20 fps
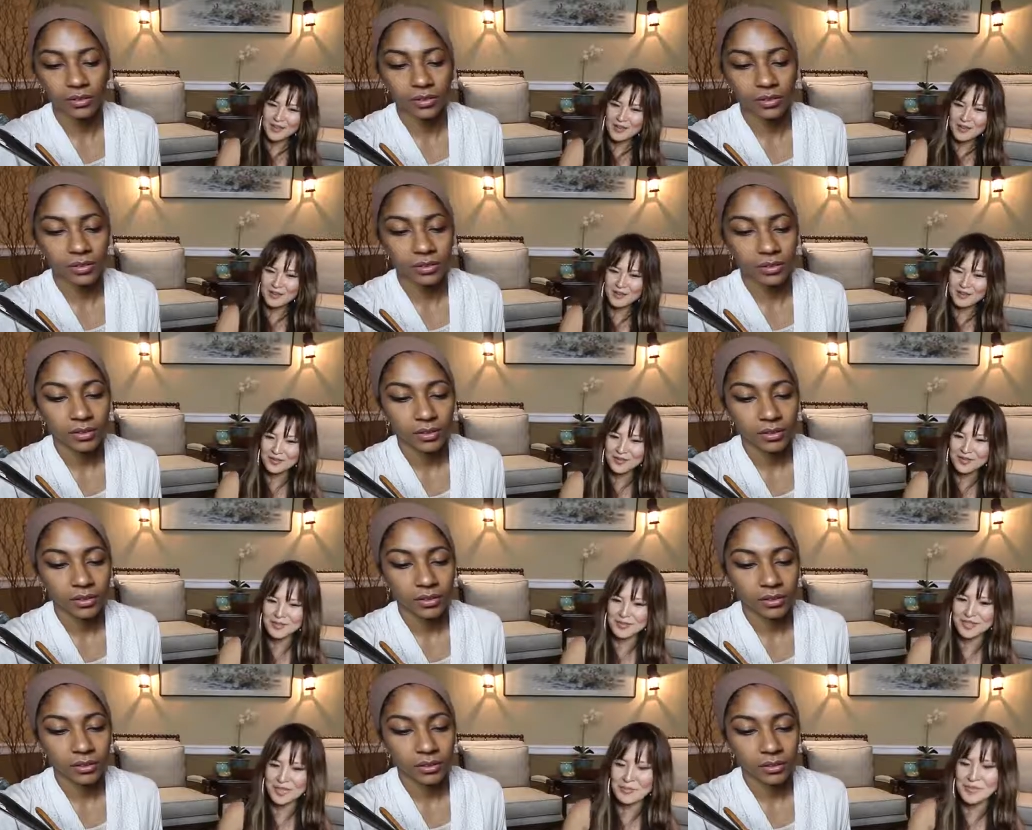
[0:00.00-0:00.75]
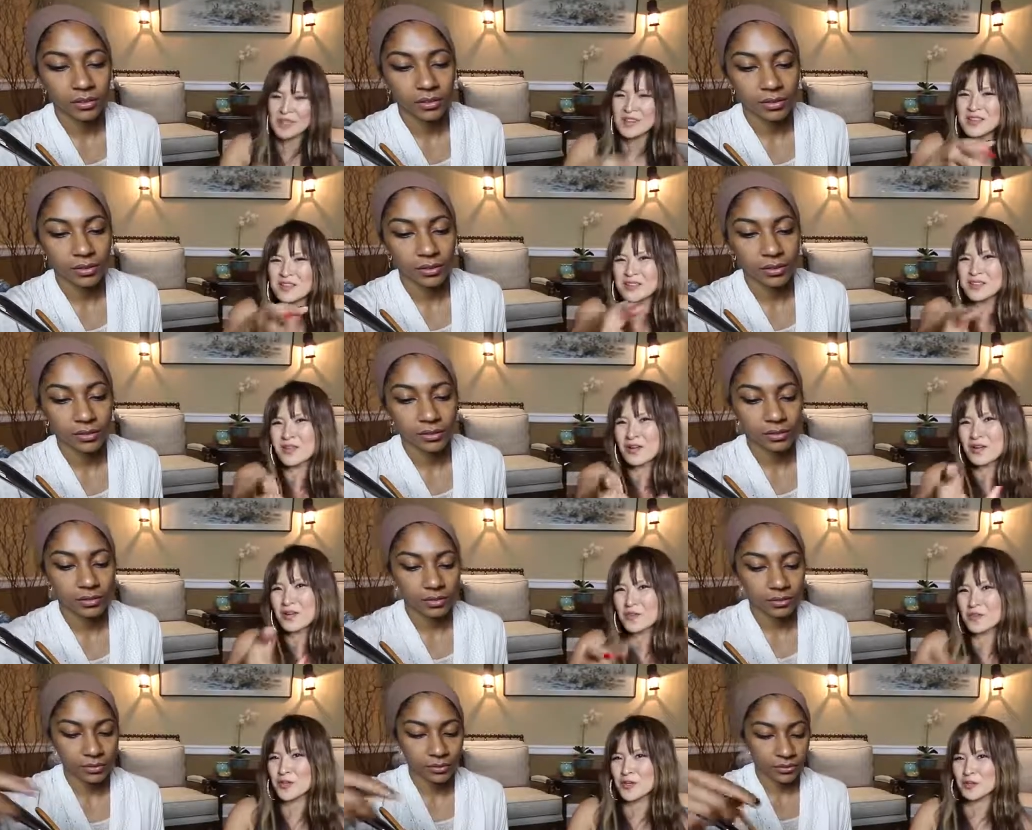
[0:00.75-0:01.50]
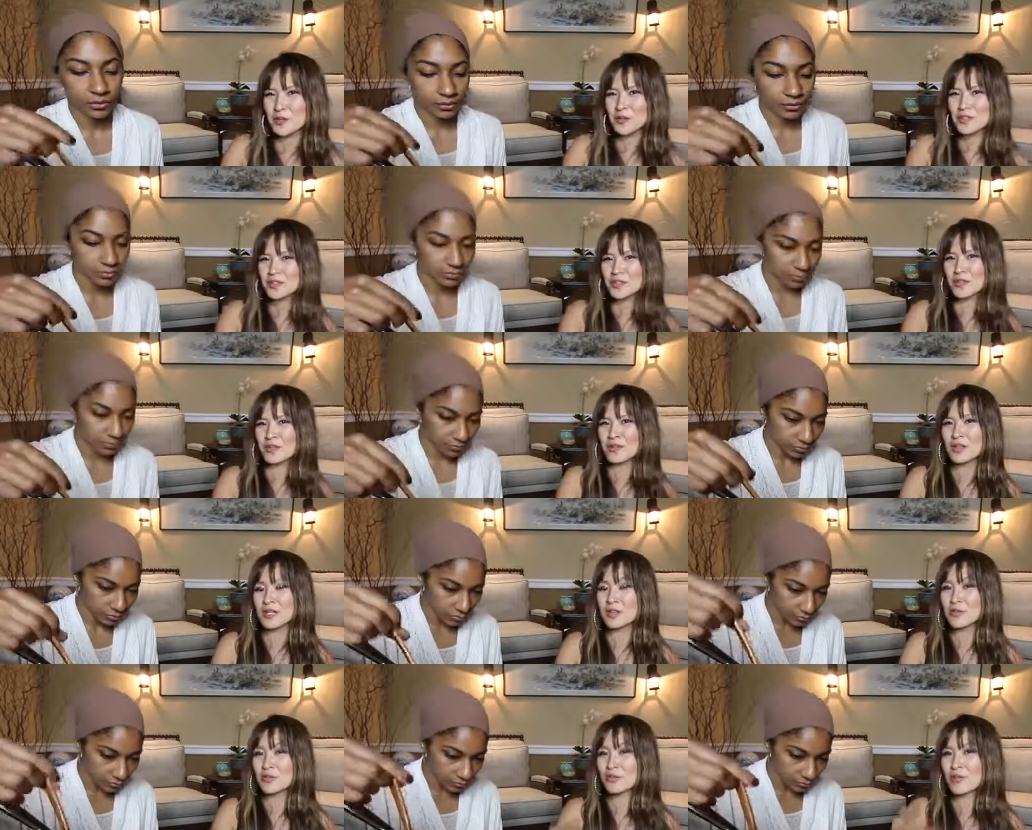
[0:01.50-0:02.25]
Speaker 1: though? There's I mean there's a lot of viewers
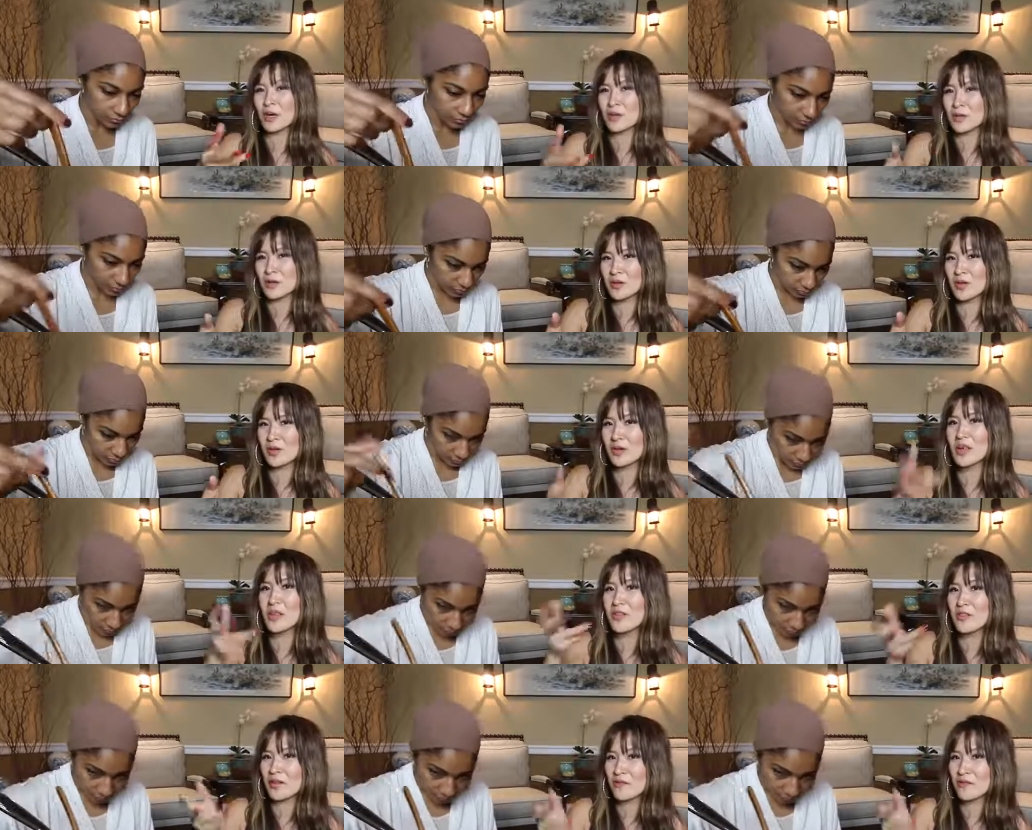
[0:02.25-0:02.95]
though that do Ramadan and